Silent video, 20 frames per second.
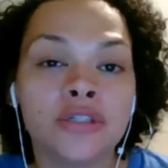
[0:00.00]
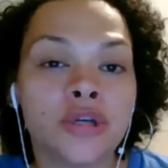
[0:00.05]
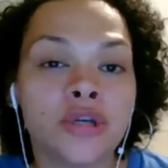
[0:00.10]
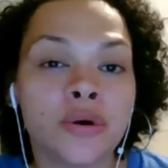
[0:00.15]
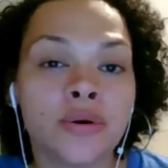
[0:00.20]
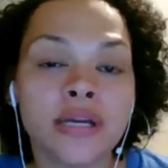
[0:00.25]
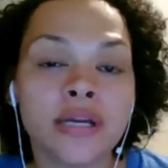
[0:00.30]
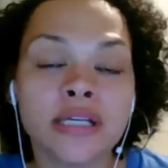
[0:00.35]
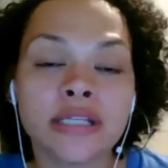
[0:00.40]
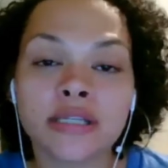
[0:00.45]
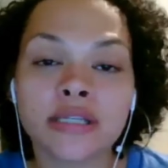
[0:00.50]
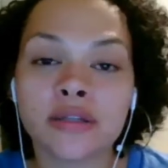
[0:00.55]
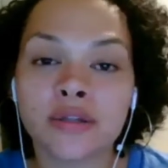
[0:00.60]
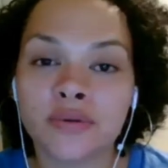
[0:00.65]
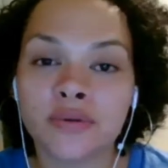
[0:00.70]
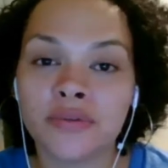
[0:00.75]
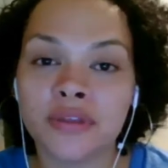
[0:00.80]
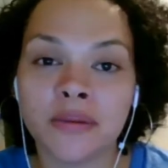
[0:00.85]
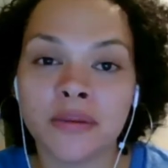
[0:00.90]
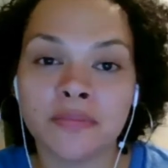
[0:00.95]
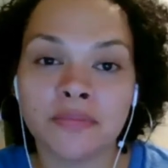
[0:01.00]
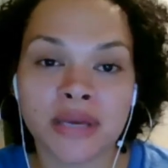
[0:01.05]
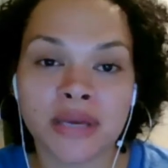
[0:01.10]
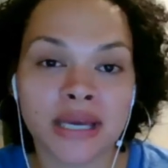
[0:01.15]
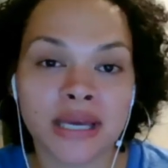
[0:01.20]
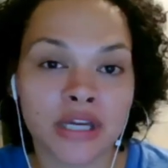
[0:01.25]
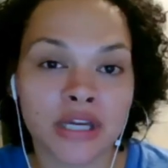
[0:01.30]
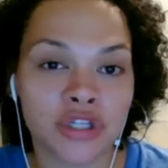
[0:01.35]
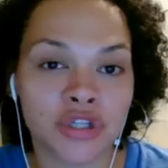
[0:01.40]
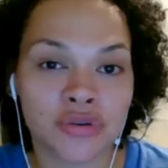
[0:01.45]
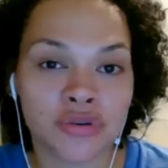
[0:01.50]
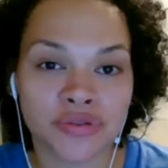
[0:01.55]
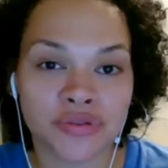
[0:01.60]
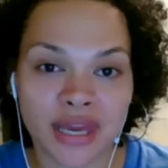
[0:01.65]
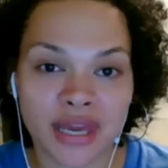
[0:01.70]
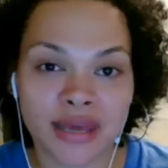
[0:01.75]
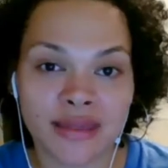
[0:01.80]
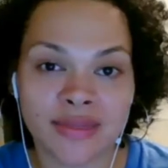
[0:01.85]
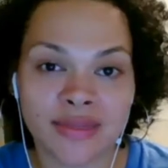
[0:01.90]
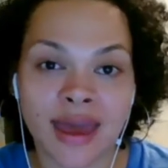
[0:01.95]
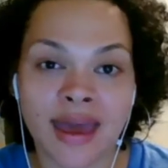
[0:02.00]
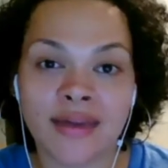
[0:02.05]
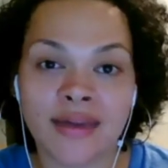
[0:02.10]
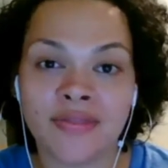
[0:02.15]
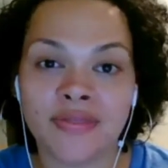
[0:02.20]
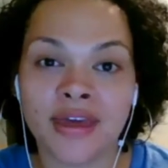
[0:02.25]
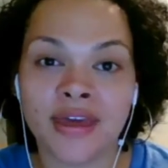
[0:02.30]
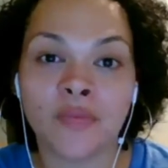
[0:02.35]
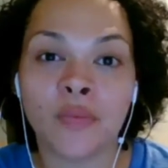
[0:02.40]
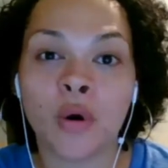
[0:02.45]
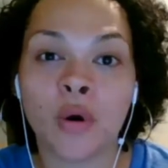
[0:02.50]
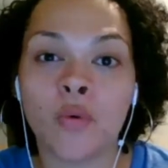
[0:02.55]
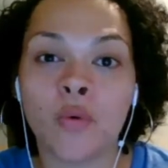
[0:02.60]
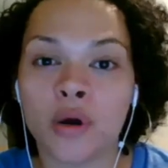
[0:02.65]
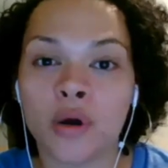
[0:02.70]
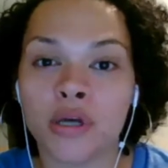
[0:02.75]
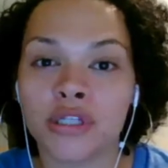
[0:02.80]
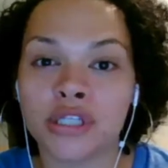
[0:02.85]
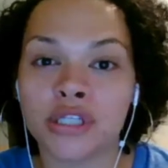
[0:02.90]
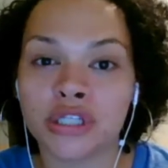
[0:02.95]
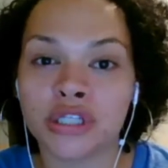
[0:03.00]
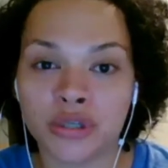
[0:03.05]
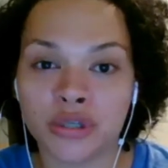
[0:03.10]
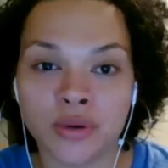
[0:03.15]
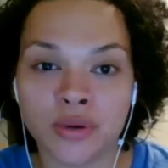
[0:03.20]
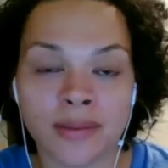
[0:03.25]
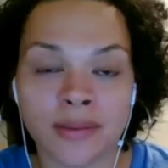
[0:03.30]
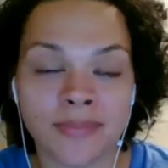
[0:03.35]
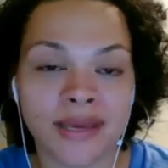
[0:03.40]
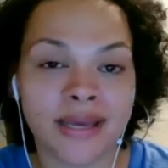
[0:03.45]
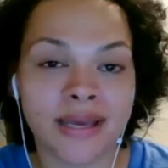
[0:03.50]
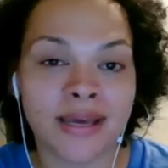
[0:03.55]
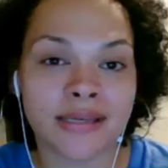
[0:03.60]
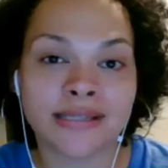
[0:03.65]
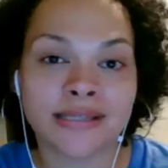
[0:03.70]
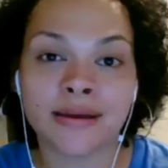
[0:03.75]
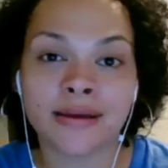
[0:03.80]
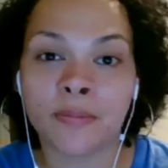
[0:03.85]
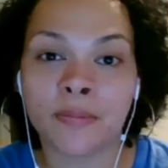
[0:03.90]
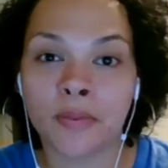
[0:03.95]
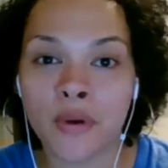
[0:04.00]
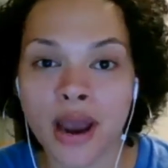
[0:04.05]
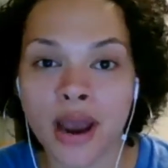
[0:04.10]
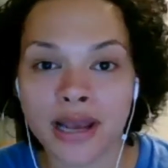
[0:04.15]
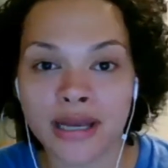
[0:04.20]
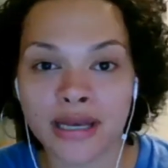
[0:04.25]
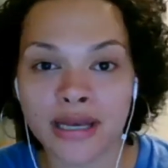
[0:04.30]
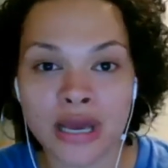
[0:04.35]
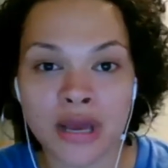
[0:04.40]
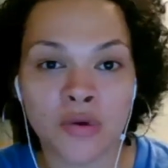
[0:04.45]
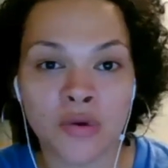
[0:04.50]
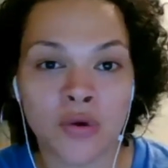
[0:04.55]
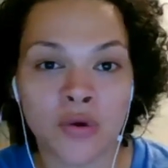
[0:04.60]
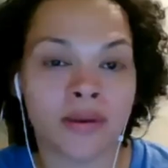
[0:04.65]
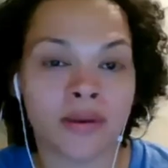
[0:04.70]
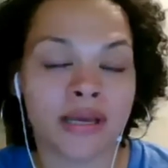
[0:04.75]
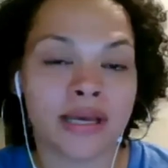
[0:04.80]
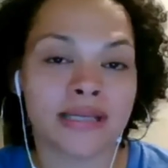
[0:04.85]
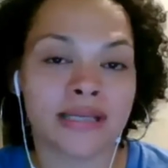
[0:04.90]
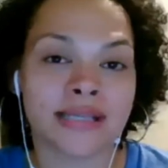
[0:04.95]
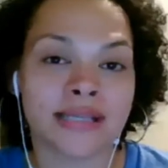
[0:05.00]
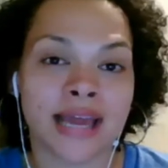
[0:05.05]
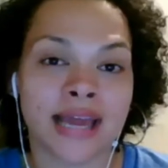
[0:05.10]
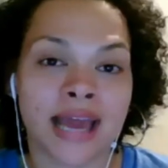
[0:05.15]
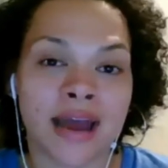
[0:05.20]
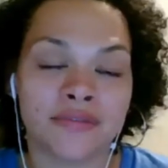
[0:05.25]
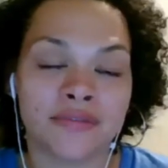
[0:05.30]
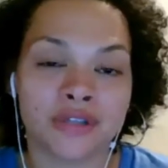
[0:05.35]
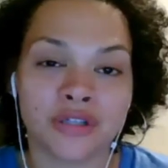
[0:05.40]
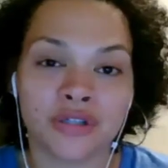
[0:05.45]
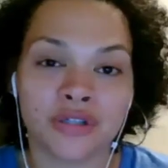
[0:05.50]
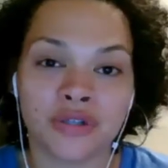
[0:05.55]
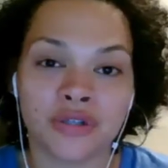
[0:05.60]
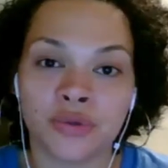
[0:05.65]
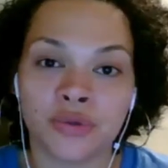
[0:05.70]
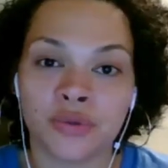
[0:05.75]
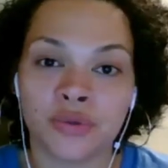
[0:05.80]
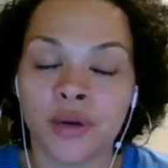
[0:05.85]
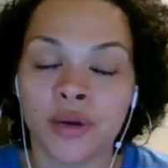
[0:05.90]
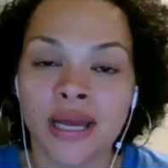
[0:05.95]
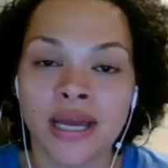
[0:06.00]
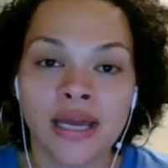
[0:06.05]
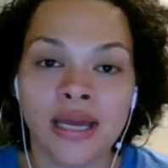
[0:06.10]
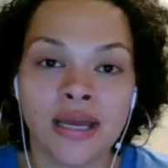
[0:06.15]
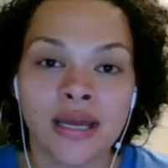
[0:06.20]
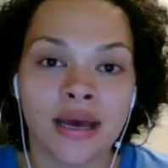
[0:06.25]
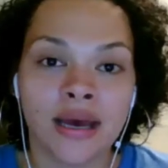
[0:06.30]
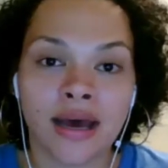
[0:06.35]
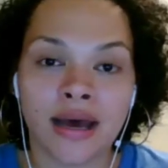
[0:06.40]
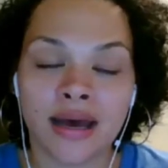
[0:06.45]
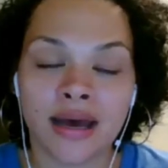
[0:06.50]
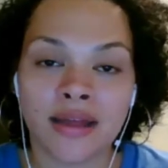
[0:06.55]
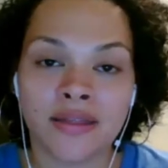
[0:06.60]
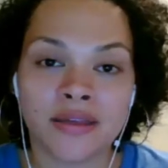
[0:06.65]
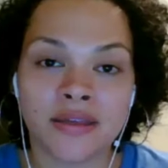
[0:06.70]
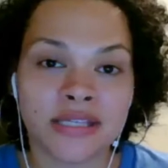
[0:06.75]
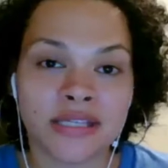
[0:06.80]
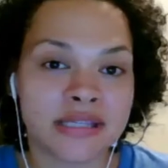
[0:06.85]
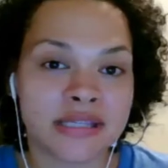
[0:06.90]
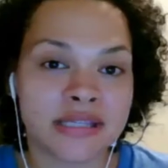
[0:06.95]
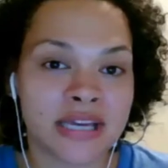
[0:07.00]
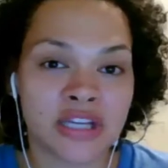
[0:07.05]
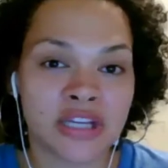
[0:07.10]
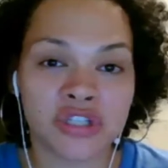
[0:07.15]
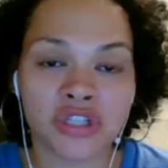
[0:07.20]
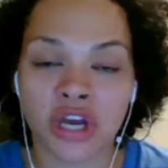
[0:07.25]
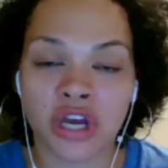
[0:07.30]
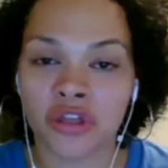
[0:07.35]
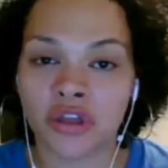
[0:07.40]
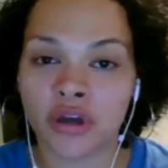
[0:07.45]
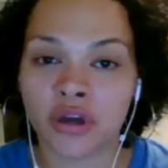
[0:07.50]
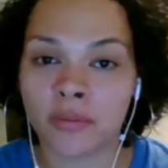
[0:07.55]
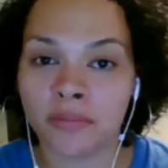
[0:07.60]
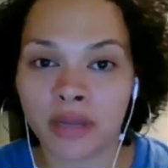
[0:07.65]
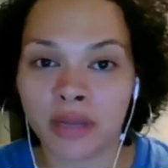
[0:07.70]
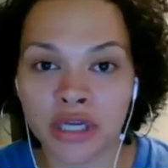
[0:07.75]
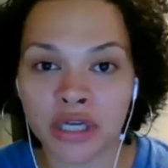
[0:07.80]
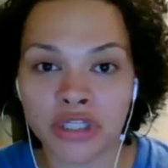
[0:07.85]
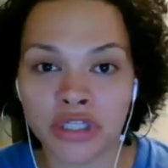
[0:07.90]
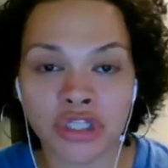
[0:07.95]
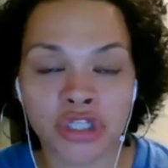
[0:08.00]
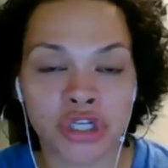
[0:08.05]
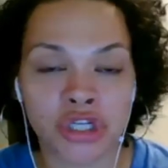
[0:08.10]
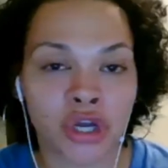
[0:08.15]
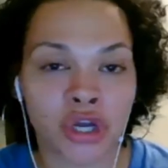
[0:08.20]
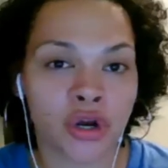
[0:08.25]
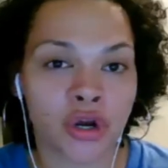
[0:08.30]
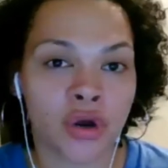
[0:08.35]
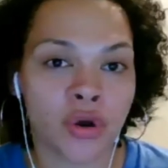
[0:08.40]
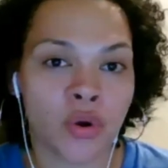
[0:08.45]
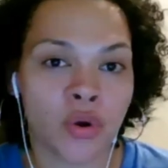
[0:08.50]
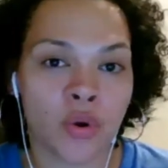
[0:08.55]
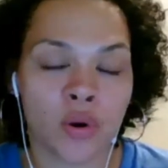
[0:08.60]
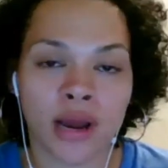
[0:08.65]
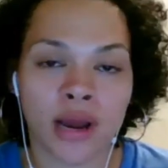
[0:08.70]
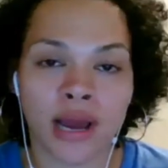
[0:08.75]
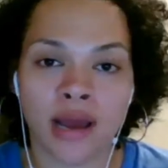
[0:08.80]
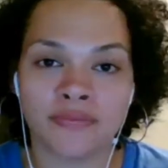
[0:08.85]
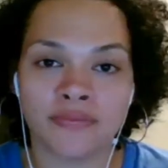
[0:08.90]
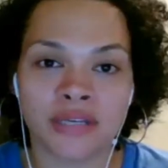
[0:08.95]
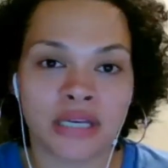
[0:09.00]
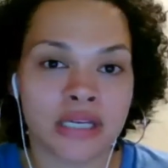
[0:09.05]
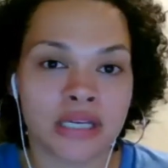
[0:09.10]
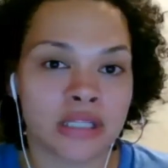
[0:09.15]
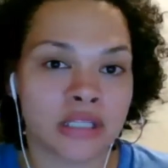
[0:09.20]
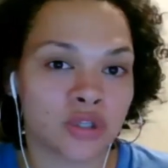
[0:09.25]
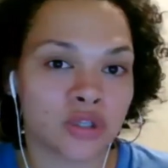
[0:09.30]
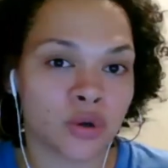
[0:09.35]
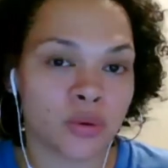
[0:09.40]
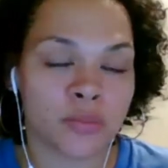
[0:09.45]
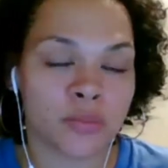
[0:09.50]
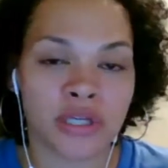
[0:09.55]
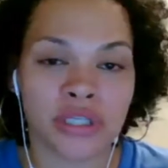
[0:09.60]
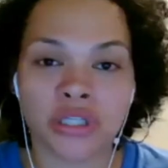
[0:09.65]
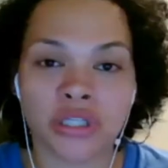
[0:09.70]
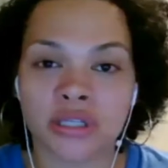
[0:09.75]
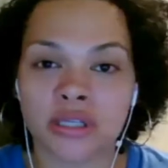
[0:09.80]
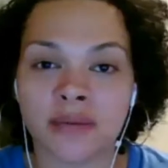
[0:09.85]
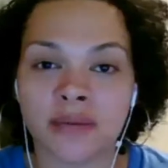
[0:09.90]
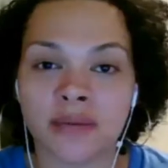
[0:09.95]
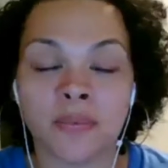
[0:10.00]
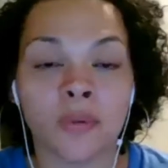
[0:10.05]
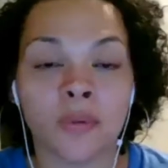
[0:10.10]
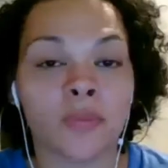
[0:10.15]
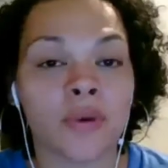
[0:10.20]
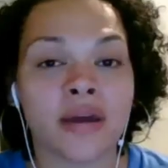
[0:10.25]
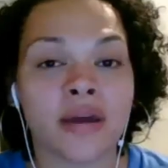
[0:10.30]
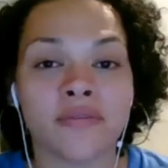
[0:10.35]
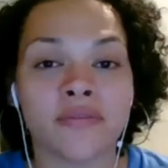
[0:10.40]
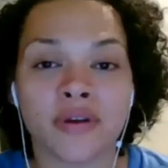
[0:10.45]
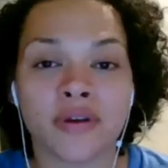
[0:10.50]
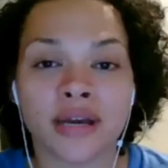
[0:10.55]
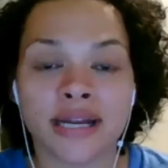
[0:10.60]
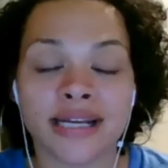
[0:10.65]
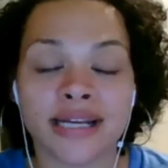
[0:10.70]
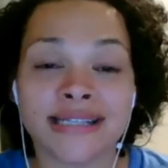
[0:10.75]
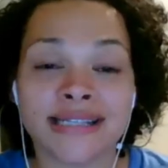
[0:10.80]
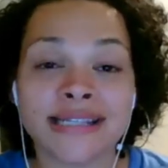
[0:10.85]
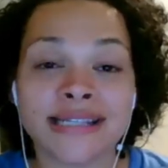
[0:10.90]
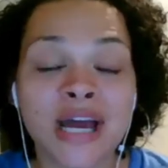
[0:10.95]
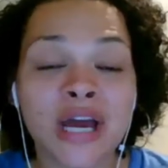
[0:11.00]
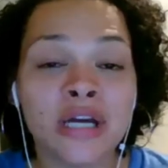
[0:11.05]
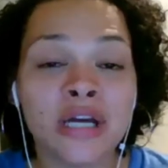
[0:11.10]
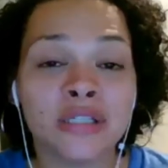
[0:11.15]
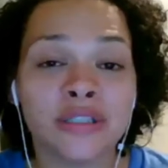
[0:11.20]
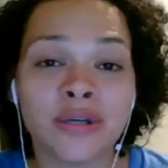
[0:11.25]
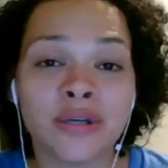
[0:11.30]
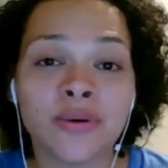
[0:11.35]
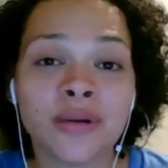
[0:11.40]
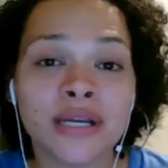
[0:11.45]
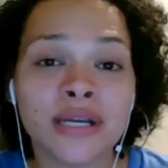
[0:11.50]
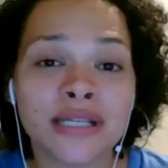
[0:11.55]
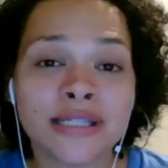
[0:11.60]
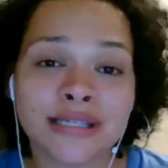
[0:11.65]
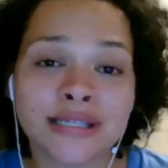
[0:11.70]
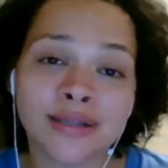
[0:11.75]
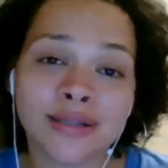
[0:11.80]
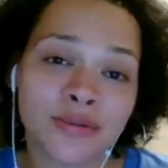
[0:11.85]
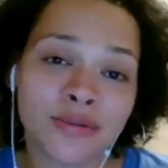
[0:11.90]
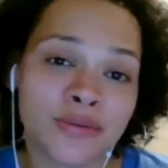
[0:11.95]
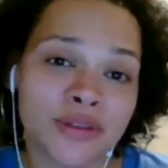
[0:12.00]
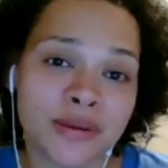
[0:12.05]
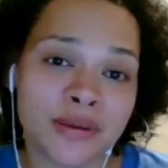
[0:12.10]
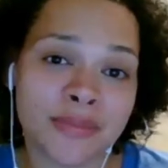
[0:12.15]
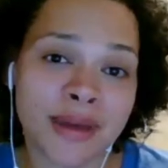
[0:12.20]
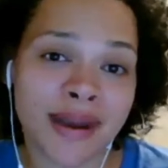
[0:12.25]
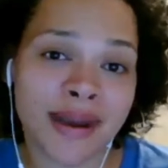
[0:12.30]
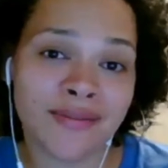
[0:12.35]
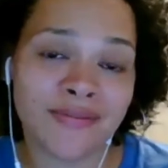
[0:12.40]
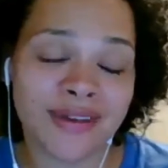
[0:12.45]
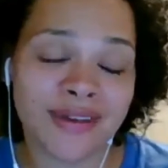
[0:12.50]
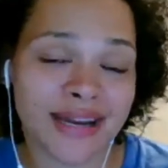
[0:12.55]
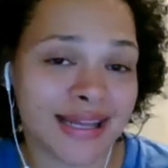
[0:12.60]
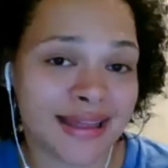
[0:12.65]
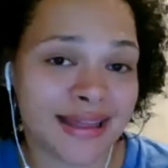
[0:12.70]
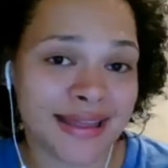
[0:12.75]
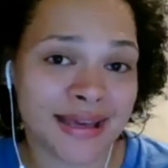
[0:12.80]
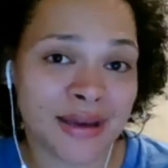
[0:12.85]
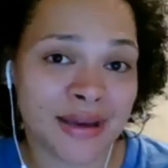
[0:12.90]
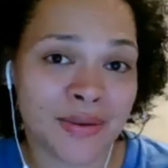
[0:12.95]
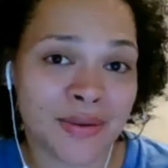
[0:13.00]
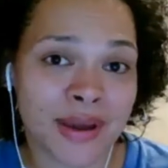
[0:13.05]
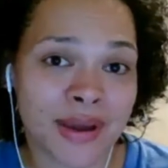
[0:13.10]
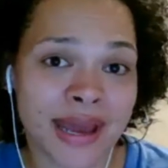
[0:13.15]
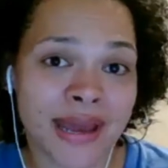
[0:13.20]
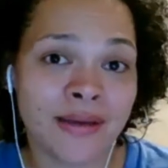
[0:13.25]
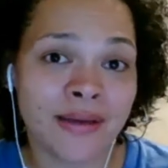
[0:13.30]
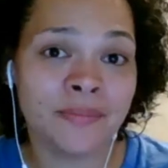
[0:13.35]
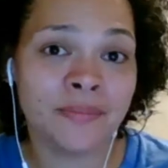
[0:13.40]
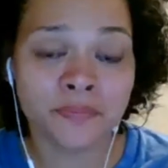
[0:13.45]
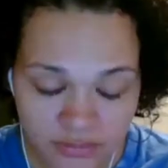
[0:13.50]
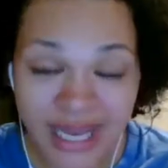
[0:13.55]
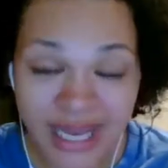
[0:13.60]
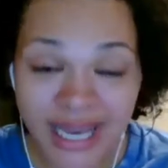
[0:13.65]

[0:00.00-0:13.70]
Don't exclude them because you think that they won't want to do it because they're pregnant or because they have to do uh, this thing, check their blood sugar, or have to get so much sleep, or whatever it is. Don't exclude them out of anything, okay?